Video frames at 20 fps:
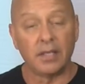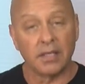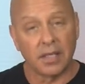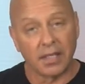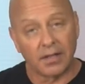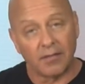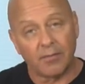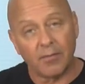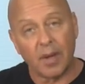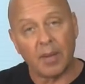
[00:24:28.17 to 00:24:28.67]

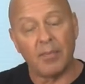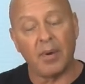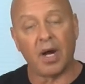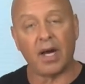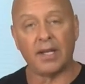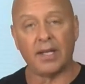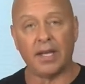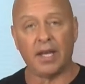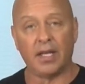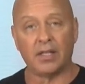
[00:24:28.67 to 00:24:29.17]
give my
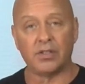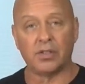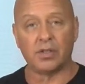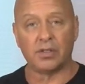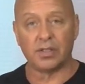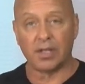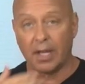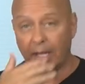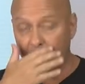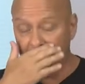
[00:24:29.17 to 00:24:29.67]
body
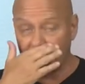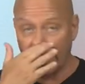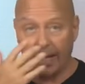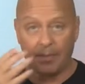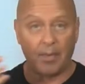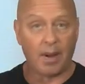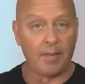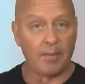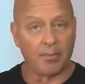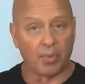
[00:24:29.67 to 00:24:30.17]
exercise and
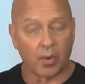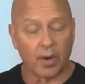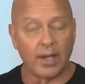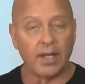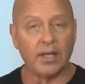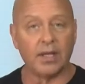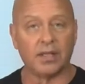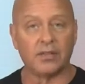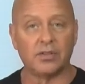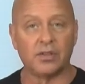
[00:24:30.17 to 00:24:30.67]
my
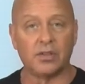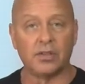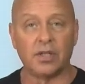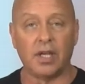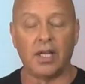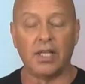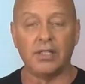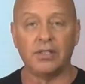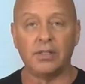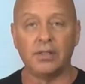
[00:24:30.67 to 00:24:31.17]
brain
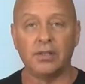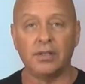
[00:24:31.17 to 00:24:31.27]
exercise,